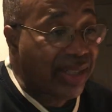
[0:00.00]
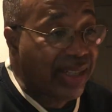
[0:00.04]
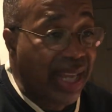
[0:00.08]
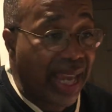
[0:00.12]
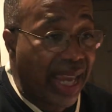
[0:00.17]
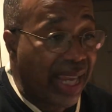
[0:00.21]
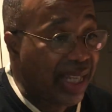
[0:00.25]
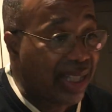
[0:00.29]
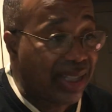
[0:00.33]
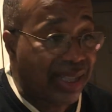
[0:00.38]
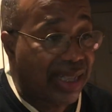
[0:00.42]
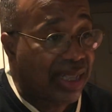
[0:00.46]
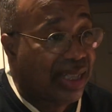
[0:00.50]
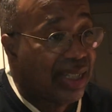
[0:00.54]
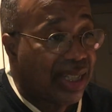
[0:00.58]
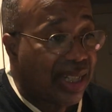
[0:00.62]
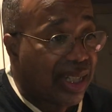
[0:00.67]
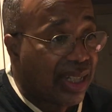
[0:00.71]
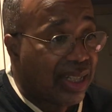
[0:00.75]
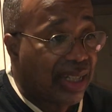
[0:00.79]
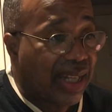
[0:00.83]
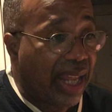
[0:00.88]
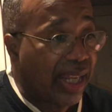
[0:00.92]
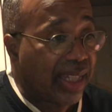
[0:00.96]
takes,
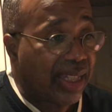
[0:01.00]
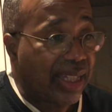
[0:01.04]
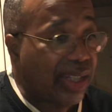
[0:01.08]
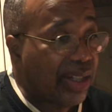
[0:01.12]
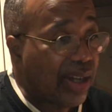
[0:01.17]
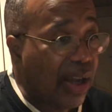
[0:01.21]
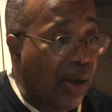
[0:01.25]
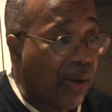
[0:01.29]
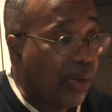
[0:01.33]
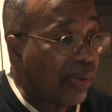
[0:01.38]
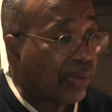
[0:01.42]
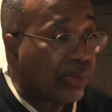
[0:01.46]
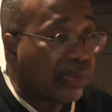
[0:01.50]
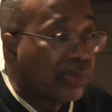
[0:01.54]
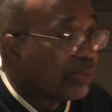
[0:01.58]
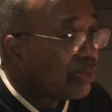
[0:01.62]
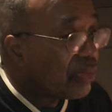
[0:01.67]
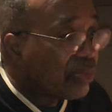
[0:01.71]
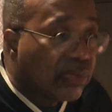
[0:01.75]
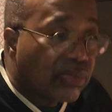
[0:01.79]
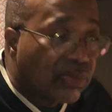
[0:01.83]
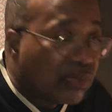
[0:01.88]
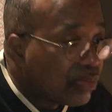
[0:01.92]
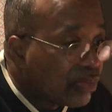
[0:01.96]
like, you know,
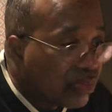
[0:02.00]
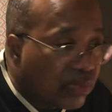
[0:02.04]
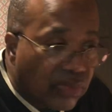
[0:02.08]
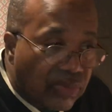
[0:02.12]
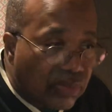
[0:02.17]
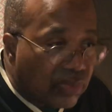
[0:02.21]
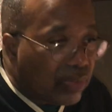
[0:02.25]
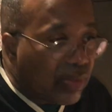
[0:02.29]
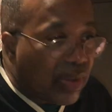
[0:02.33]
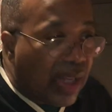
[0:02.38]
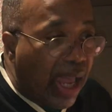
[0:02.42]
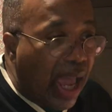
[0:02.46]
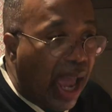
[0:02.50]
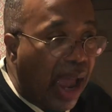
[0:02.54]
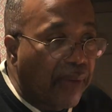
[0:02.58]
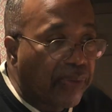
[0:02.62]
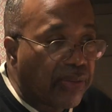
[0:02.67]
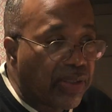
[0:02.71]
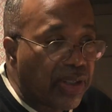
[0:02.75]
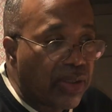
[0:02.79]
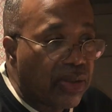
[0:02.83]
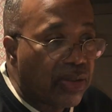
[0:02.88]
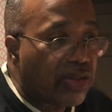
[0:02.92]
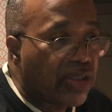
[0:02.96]

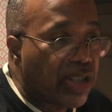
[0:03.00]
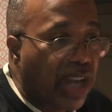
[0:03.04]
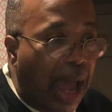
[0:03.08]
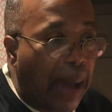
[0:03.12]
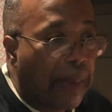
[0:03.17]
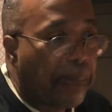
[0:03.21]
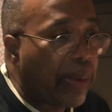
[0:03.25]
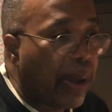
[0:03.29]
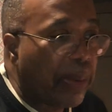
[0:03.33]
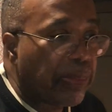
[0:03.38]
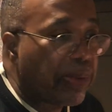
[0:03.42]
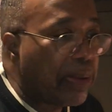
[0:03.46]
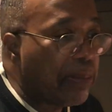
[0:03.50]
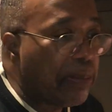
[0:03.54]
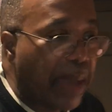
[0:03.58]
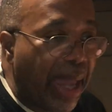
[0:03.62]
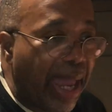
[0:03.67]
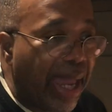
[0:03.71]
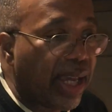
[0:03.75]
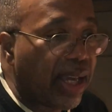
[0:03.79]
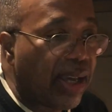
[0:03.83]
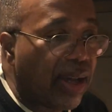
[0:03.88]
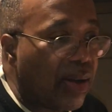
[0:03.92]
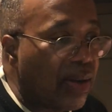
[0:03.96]
after you chop up the
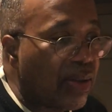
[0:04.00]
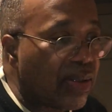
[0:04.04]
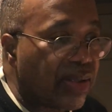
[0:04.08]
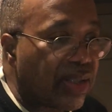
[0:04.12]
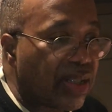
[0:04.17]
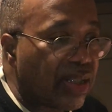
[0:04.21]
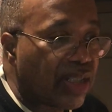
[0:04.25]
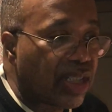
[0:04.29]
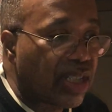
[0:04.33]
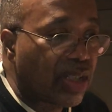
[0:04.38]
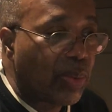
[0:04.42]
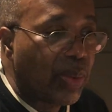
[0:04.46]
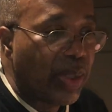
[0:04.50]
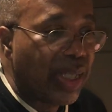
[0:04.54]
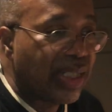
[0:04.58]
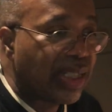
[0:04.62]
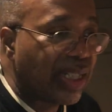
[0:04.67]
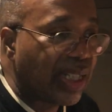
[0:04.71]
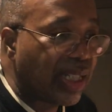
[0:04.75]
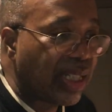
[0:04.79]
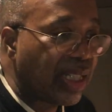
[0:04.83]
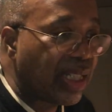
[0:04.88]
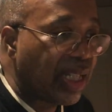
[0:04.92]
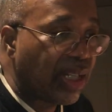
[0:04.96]
mangoes and squeeze a
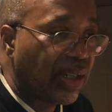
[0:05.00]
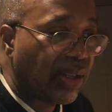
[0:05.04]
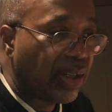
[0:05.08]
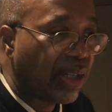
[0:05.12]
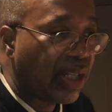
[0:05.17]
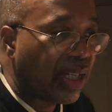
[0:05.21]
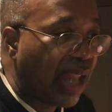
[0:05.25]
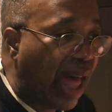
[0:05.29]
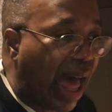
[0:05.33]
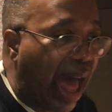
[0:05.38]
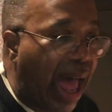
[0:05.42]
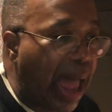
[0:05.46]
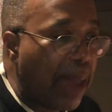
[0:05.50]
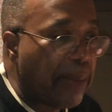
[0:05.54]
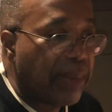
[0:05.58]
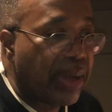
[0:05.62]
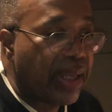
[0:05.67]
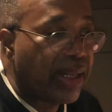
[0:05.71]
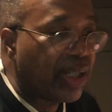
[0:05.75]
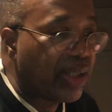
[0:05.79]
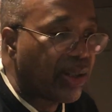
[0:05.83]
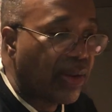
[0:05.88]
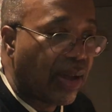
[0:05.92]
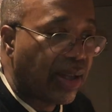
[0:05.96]
little lime
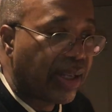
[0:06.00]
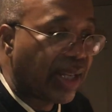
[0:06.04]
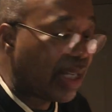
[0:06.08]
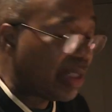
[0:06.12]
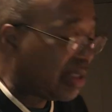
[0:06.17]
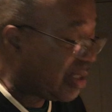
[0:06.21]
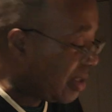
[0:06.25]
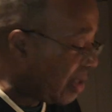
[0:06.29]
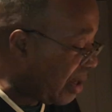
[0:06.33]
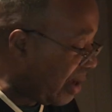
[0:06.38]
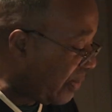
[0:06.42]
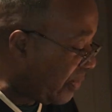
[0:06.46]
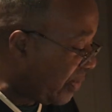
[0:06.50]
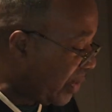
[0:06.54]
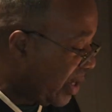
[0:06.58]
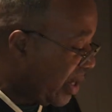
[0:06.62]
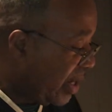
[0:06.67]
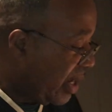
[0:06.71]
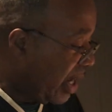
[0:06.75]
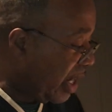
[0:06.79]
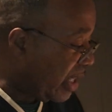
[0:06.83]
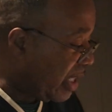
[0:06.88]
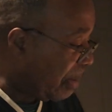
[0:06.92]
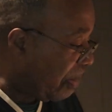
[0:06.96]
in and all that
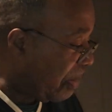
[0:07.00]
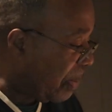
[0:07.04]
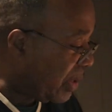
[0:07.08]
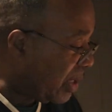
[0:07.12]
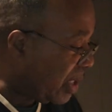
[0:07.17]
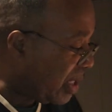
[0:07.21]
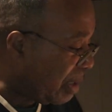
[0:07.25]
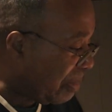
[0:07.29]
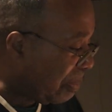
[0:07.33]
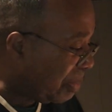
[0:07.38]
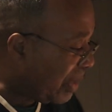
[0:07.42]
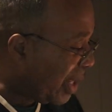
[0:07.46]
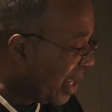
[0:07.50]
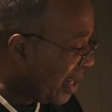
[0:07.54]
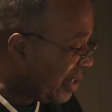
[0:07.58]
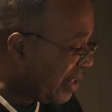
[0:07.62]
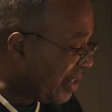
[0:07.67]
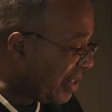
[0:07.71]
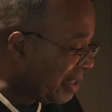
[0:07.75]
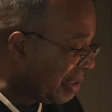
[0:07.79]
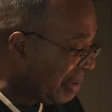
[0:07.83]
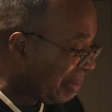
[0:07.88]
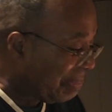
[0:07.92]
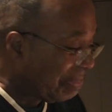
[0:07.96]
stuff, and you put it in the blender,